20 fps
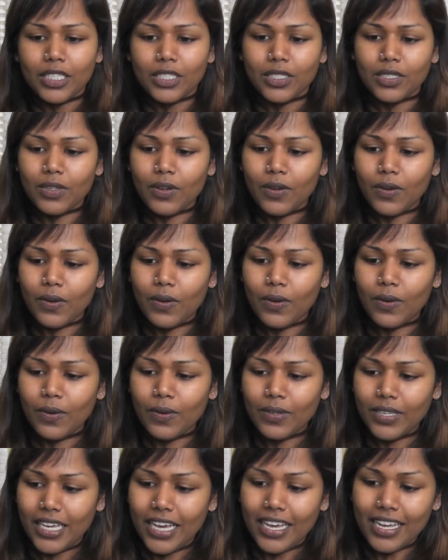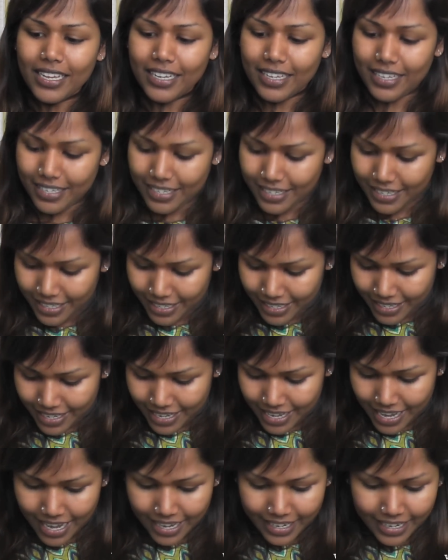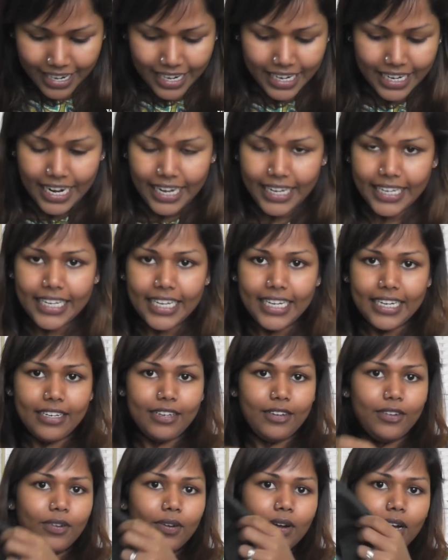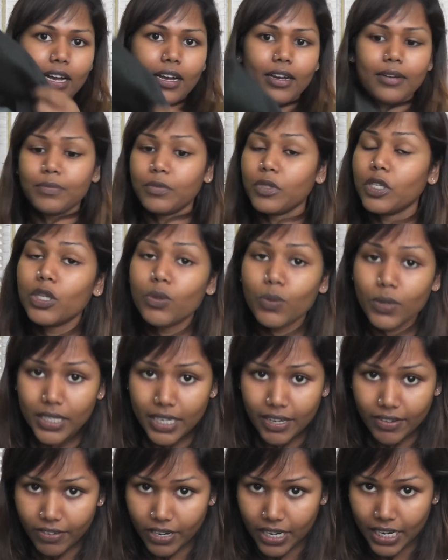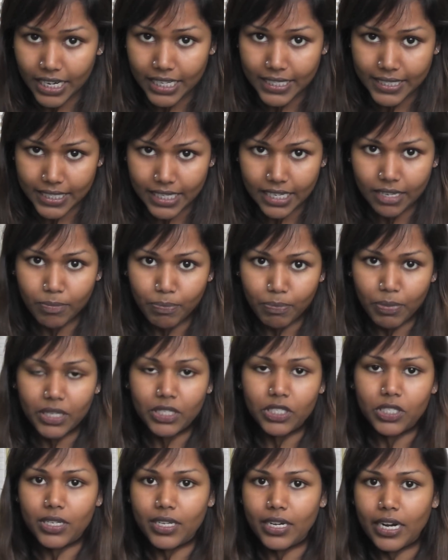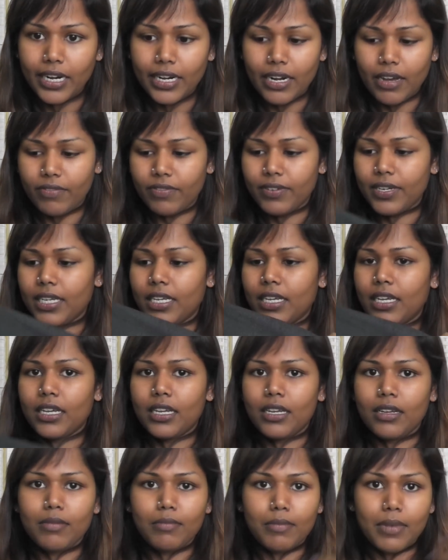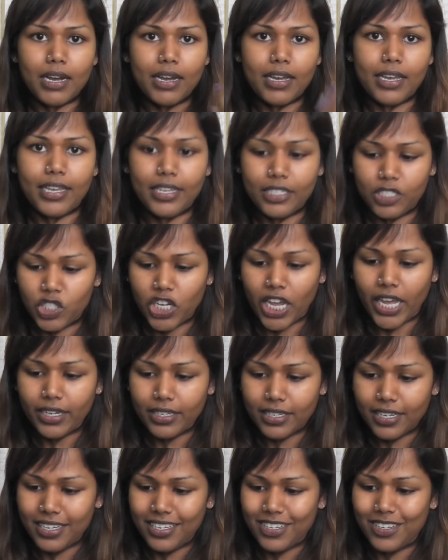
So yeah, I really like it you know um, you will definitely see a picture right after my chat